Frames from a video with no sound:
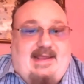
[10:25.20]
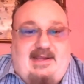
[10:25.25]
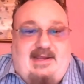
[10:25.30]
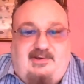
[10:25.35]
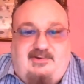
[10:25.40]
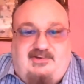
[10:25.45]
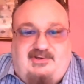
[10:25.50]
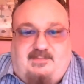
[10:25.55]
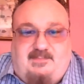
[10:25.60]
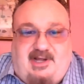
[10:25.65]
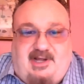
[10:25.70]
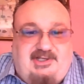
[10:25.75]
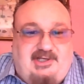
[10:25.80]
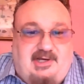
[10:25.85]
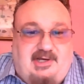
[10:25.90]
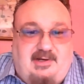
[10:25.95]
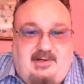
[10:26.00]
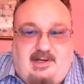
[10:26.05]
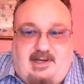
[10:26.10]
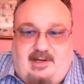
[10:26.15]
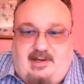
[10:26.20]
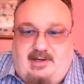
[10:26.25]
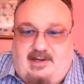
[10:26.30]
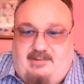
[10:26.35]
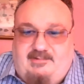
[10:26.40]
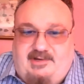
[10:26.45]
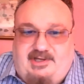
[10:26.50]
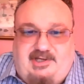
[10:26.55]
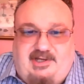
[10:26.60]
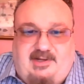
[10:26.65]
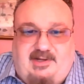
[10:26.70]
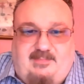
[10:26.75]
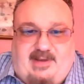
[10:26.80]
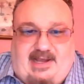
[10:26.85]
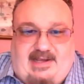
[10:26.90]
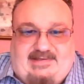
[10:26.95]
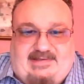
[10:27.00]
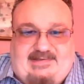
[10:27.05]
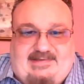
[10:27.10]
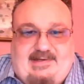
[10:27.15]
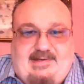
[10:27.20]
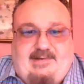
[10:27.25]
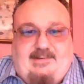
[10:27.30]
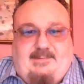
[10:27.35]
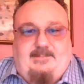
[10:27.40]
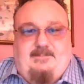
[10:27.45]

Thank you so much, and I wish you the best.